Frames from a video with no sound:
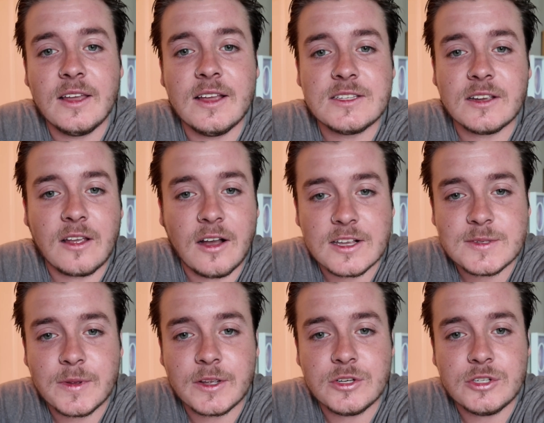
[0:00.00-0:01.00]
It's a
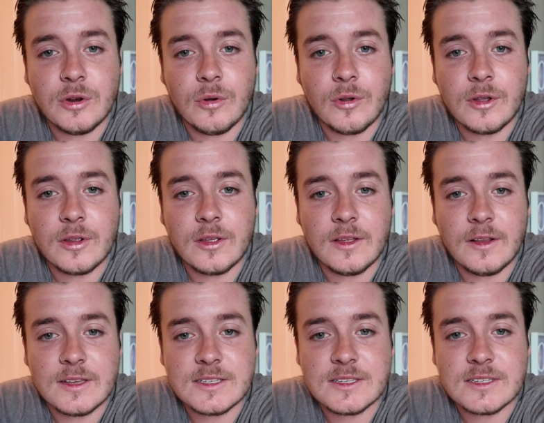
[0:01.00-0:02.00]
cosmic joke. It
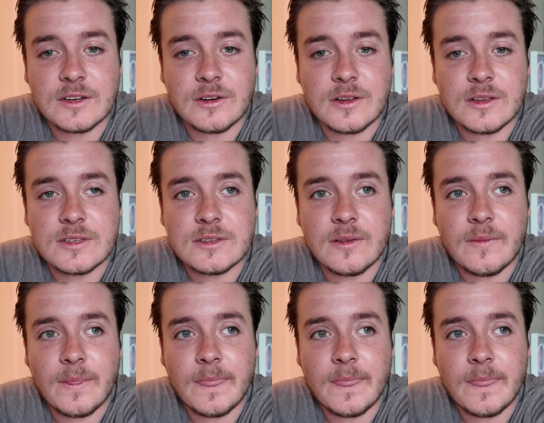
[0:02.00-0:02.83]
isn't serious.